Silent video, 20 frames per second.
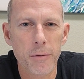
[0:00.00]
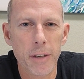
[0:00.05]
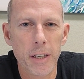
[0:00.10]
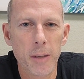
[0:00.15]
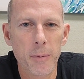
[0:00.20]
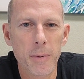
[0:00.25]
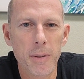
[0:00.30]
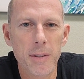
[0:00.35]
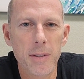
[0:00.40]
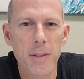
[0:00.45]
of
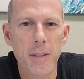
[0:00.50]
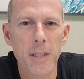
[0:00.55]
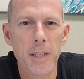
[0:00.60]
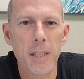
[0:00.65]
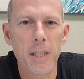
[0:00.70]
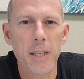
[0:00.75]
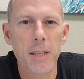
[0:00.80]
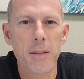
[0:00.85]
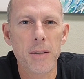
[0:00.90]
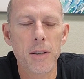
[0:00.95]
vitamin
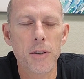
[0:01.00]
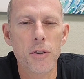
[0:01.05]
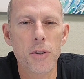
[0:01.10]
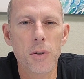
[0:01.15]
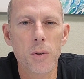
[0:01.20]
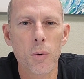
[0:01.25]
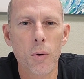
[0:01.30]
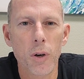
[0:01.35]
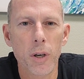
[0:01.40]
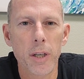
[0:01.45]
C, such
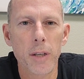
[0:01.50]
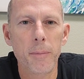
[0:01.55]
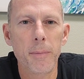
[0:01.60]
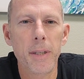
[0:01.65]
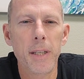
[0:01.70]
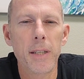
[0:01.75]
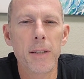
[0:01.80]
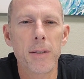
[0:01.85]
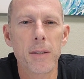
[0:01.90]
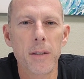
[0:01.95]
as organ
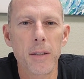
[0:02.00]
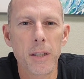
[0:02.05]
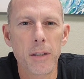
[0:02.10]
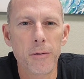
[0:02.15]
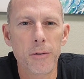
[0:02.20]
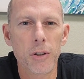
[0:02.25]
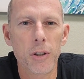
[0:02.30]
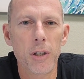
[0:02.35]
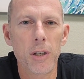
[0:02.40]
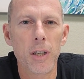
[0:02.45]
meats,
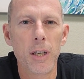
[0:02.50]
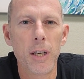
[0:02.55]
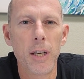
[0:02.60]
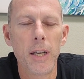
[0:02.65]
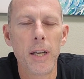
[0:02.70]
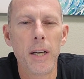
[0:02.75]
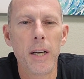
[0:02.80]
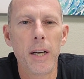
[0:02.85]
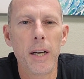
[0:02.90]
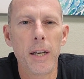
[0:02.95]
liver,
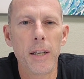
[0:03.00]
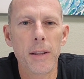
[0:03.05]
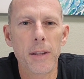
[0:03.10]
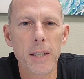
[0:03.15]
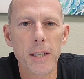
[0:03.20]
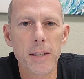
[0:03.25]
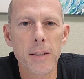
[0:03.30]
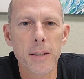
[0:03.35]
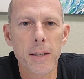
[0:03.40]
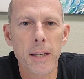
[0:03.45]

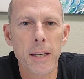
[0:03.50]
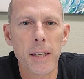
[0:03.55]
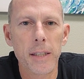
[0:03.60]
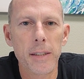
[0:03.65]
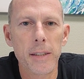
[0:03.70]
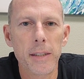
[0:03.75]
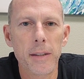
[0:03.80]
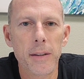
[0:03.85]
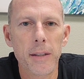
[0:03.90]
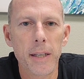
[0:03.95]
things of
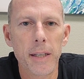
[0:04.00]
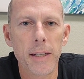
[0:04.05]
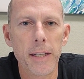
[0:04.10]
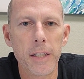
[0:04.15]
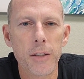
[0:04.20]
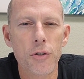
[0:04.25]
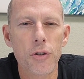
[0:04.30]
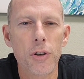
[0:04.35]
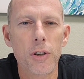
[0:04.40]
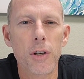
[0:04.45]
that
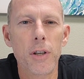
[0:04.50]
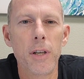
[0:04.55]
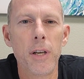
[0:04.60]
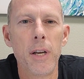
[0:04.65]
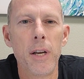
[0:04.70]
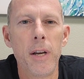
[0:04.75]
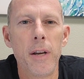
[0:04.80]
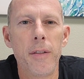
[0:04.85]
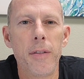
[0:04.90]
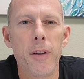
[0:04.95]
nature.
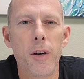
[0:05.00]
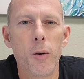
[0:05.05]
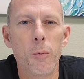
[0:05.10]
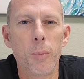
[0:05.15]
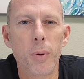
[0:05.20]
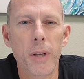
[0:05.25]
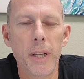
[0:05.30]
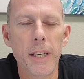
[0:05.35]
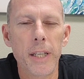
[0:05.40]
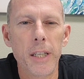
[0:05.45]
There are
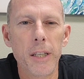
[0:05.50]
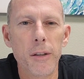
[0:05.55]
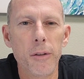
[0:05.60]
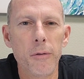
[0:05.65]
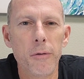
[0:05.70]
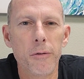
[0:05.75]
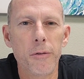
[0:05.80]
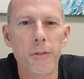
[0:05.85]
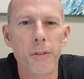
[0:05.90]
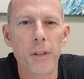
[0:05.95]
plenty
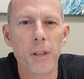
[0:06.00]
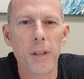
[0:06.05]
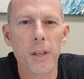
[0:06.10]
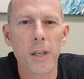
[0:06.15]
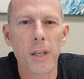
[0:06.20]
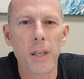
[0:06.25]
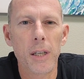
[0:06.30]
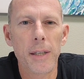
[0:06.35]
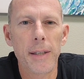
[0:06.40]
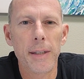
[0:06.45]
of
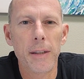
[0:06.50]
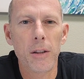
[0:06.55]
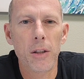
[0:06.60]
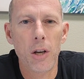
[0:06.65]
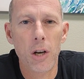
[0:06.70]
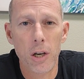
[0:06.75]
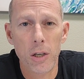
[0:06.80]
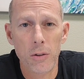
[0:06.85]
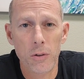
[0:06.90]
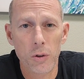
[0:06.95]

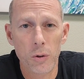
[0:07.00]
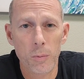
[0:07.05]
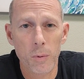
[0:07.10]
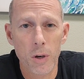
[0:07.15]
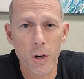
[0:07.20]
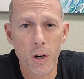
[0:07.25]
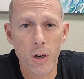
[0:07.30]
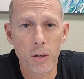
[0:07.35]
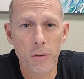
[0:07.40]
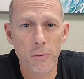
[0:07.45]
long-term
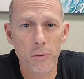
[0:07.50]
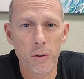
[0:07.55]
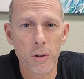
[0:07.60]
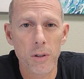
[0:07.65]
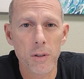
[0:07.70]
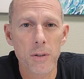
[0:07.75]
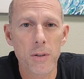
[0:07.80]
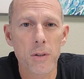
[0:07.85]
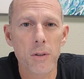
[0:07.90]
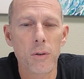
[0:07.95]

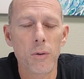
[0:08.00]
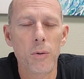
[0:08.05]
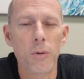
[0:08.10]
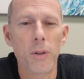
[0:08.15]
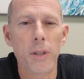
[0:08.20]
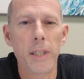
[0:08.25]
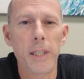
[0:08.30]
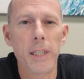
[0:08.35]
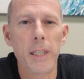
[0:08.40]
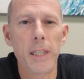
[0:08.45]
carnivores who
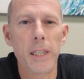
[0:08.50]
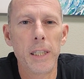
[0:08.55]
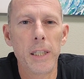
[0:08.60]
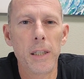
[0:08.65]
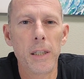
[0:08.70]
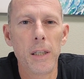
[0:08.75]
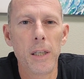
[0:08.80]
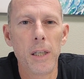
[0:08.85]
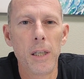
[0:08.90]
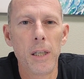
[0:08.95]
are
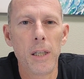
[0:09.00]
eating